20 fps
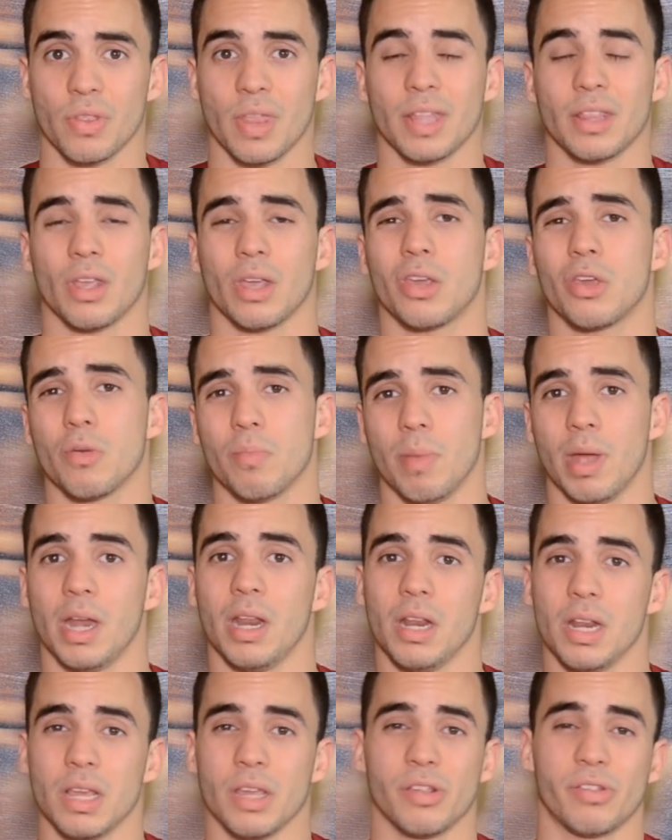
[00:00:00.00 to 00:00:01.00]
that the
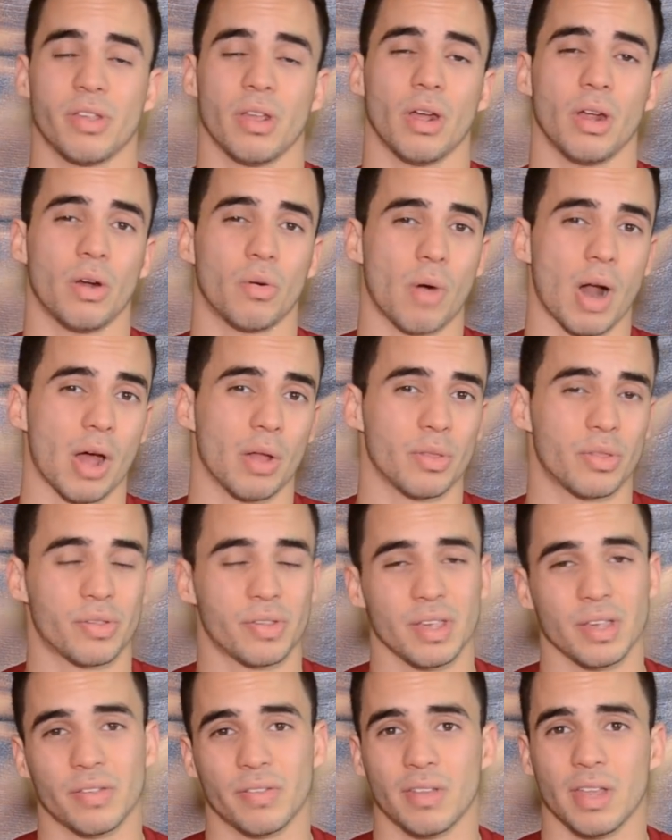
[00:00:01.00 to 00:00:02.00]
humidity is around
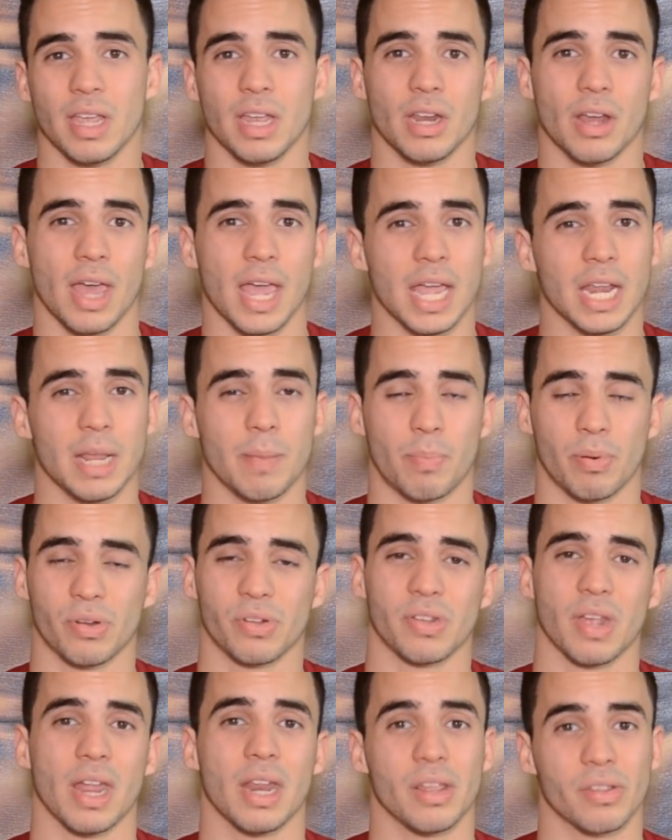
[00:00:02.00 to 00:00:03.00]
60 to
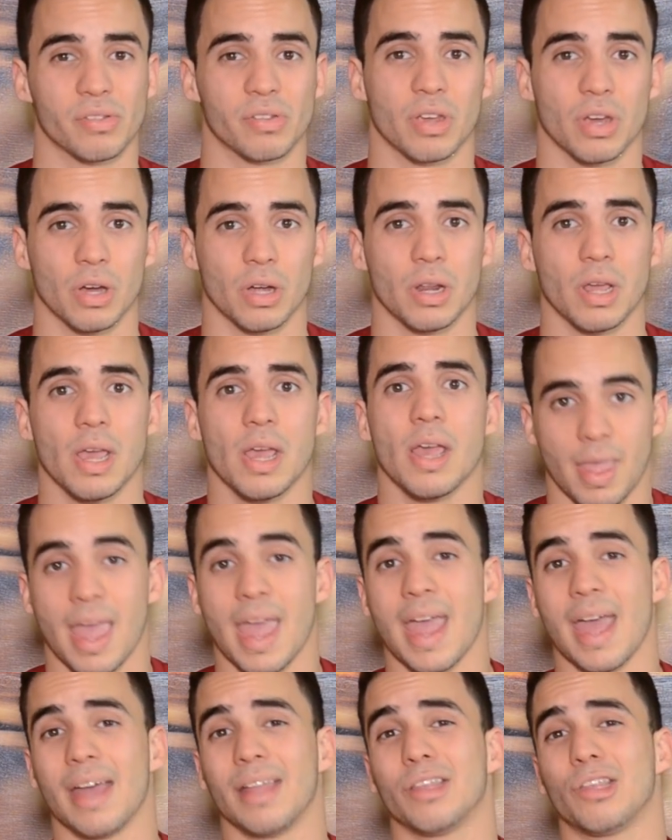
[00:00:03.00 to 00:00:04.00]
80% is good.
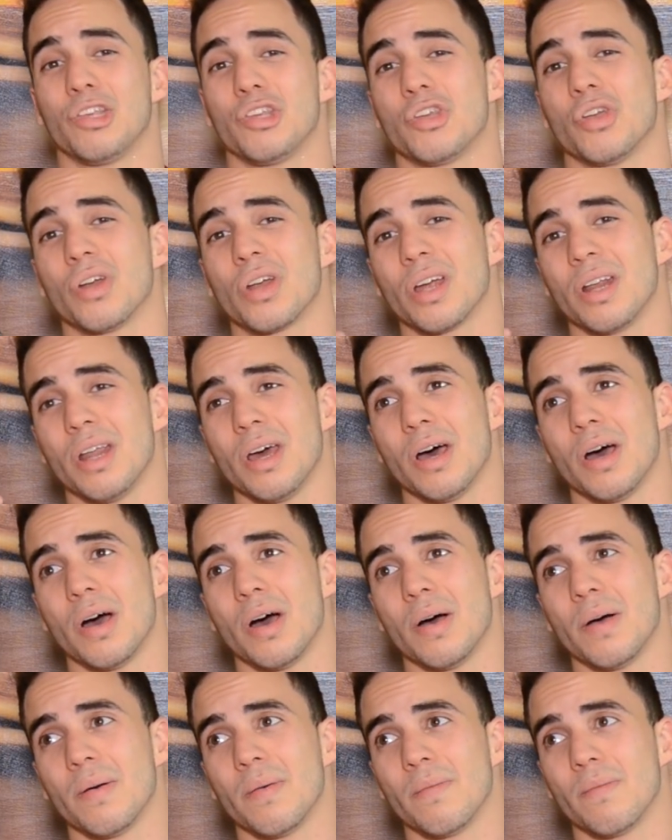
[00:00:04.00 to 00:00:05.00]
And you're going
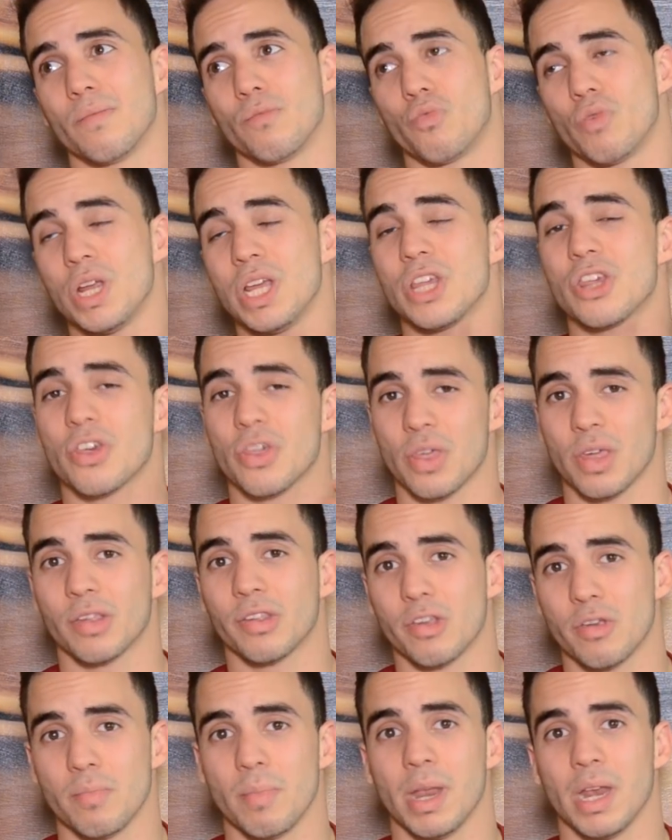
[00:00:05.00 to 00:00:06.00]
to reach this
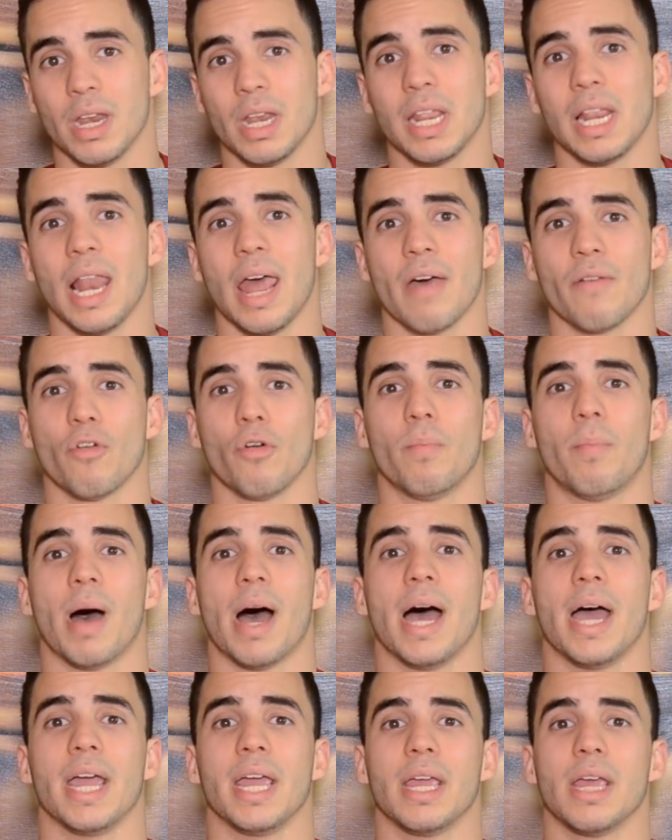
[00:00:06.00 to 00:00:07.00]
humidity level
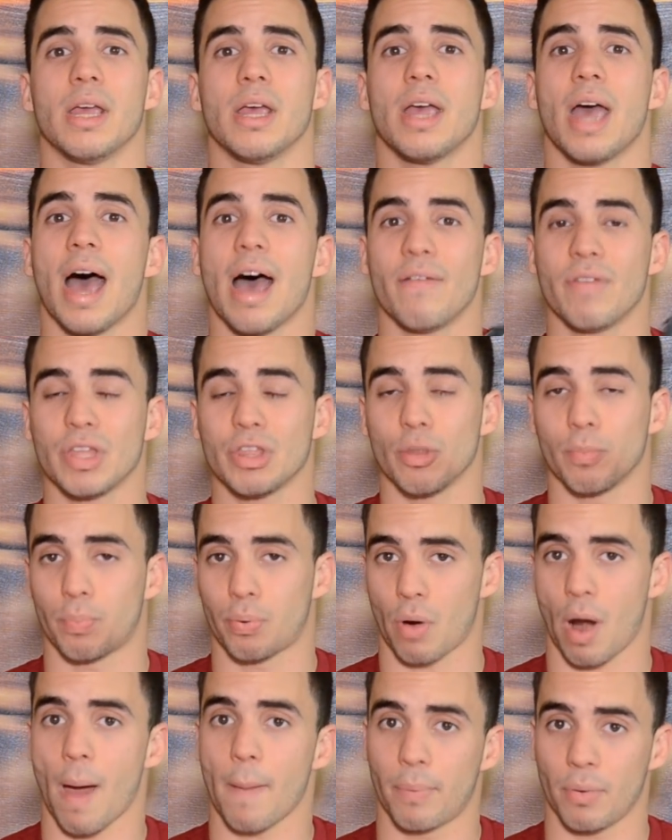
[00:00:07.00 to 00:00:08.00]
by having the
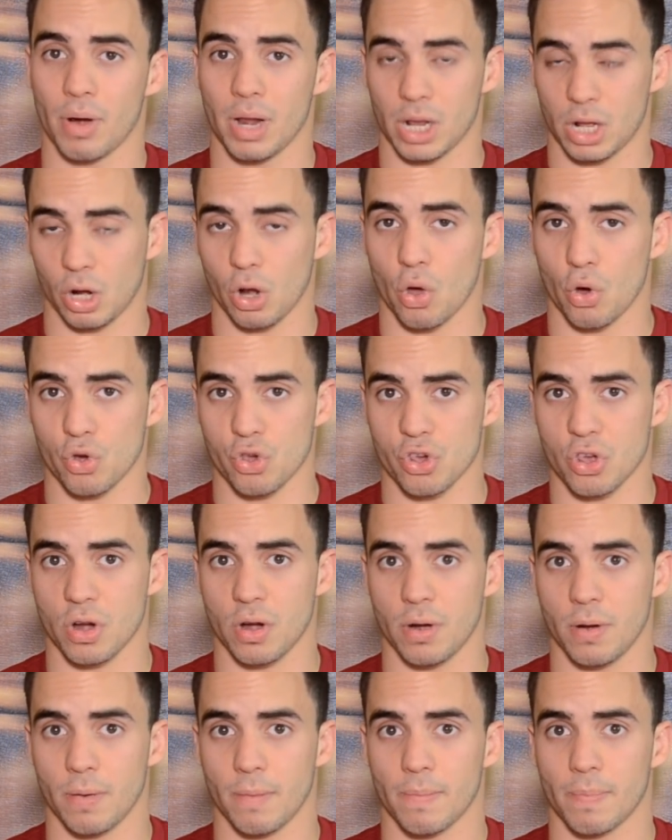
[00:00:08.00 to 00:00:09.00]
proper
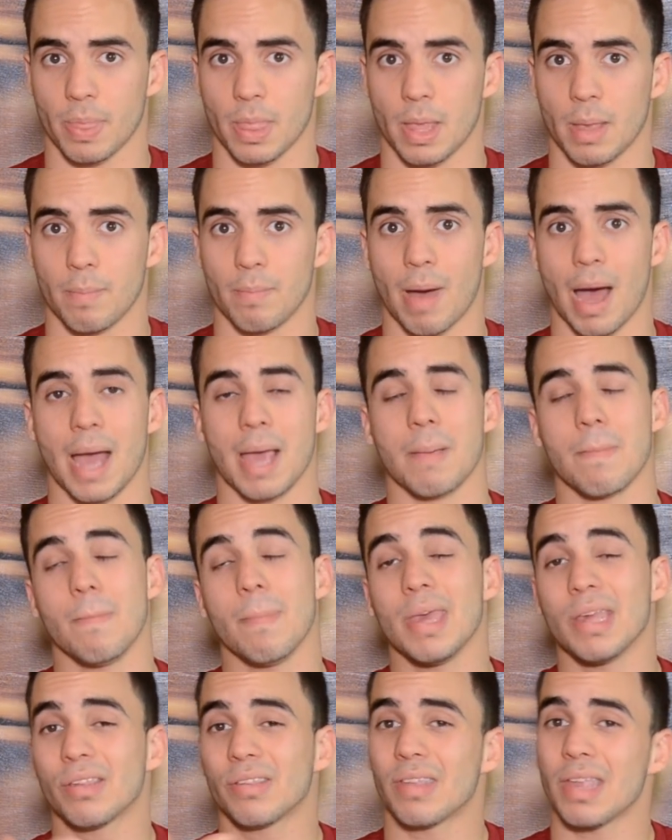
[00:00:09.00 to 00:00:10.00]
enclosure, by
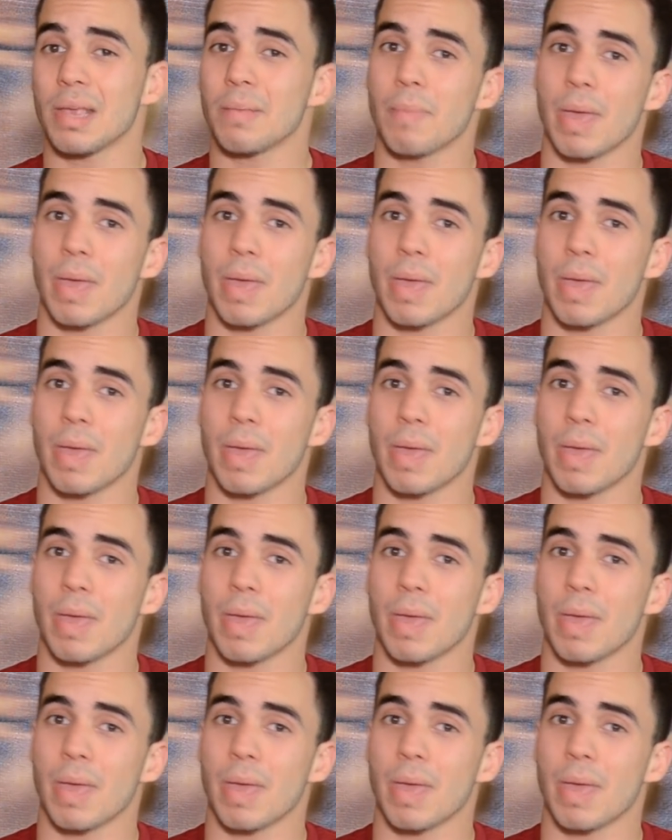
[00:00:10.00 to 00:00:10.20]
misting